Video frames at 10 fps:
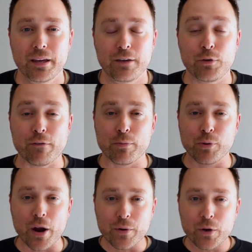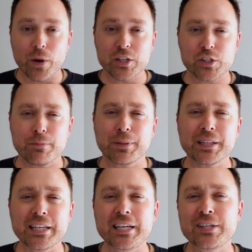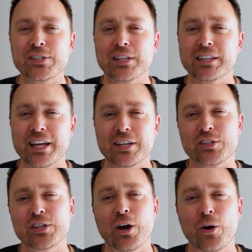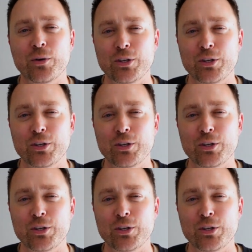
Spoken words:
If you have a prayer request, please let us know.